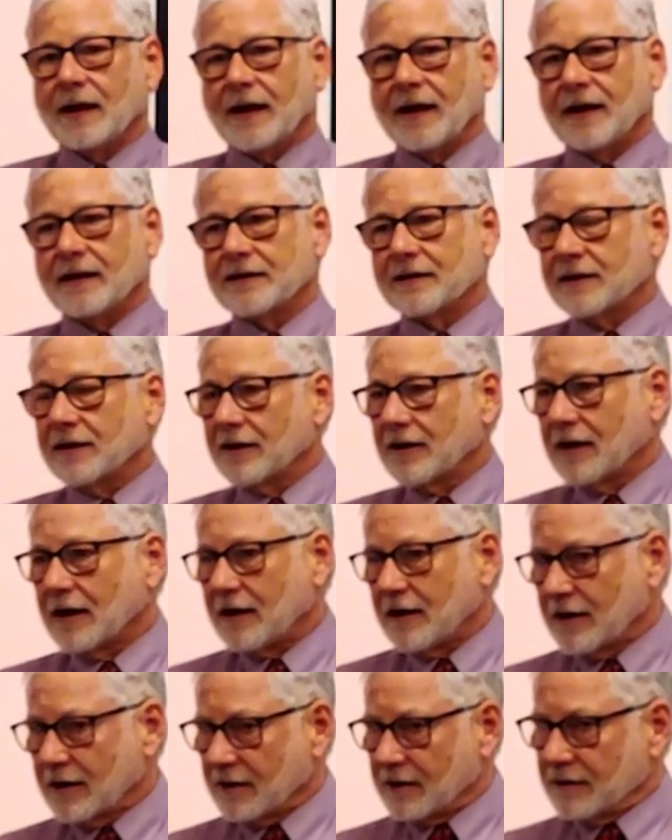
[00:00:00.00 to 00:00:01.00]
and there
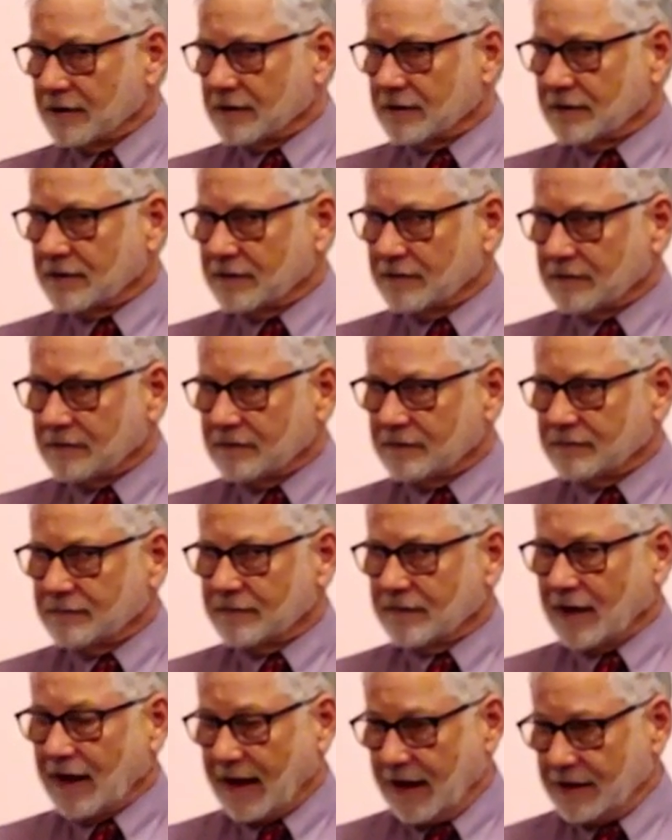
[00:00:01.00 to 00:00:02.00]
are
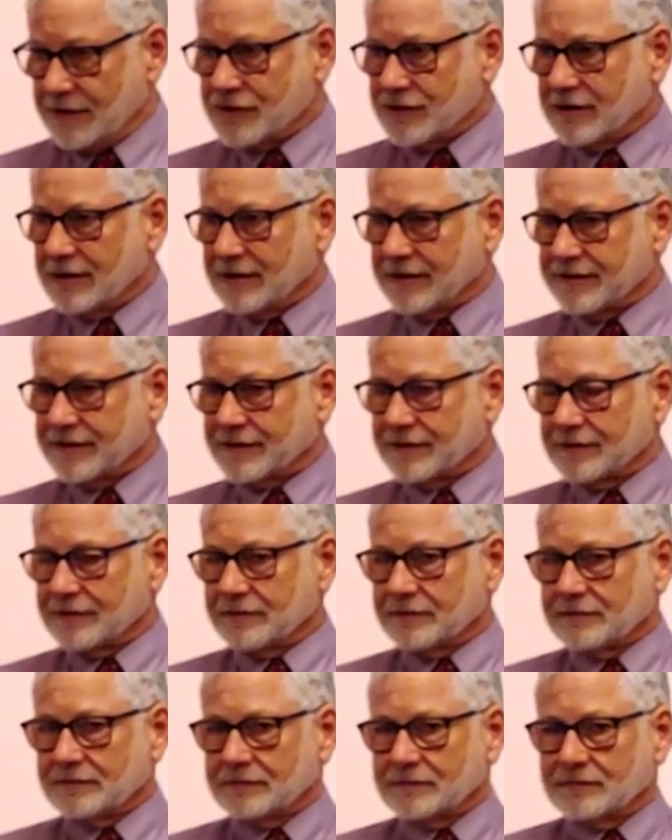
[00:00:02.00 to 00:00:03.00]
agents
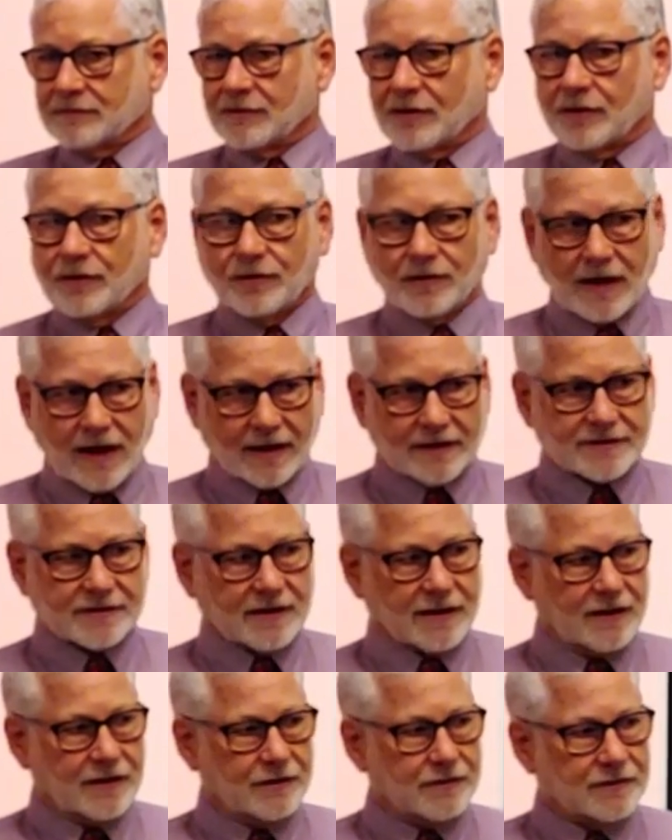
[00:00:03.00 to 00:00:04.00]
who
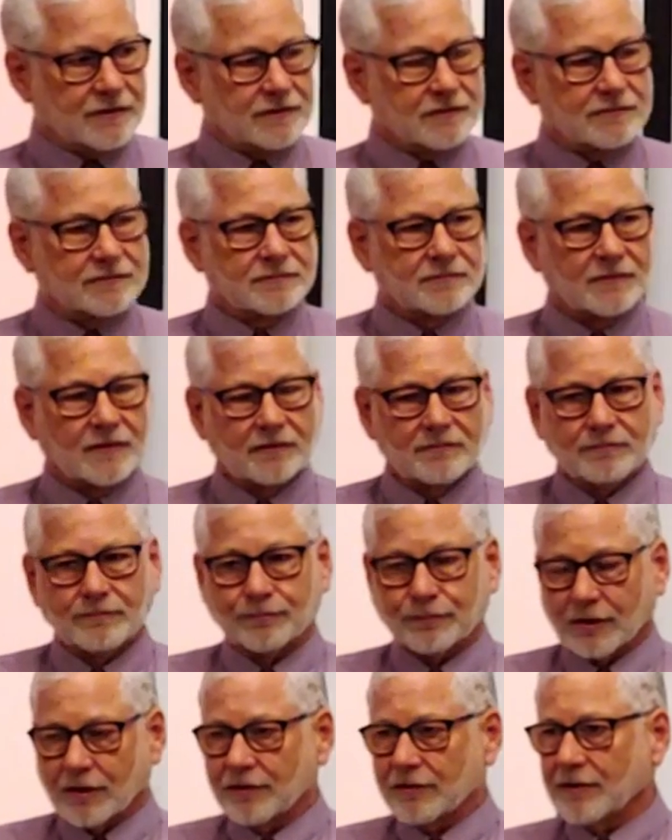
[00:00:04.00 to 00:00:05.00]
execute
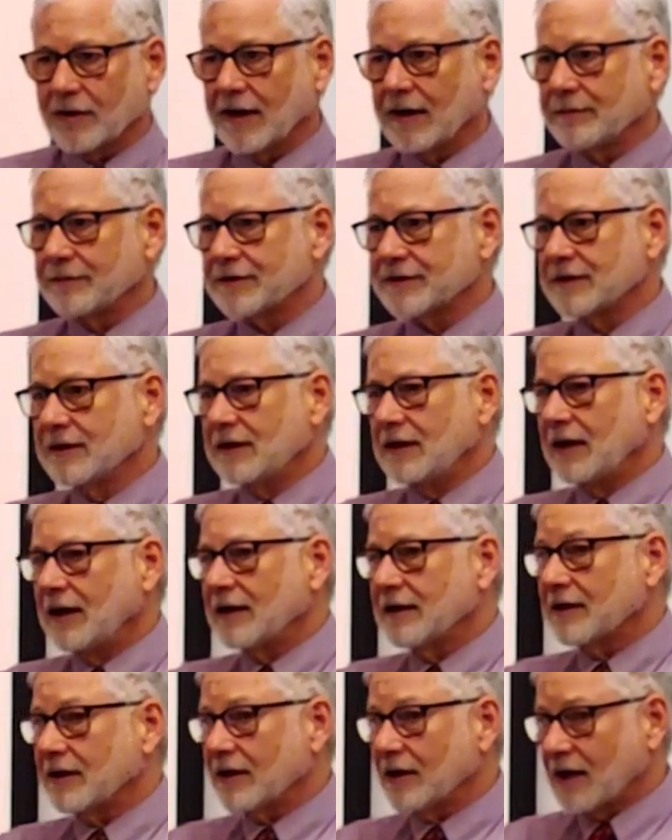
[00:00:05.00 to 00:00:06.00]
programs,
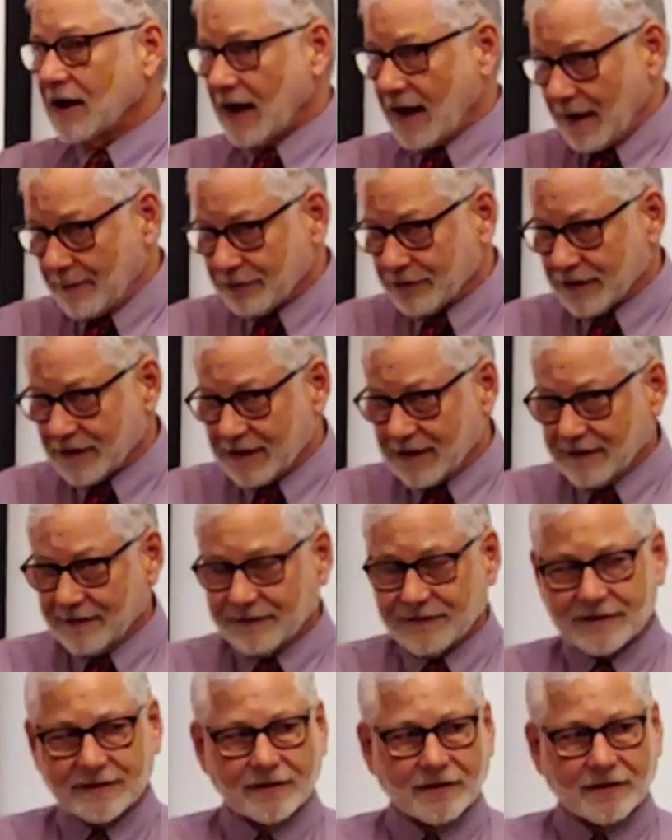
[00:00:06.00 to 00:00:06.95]
and there are operatives.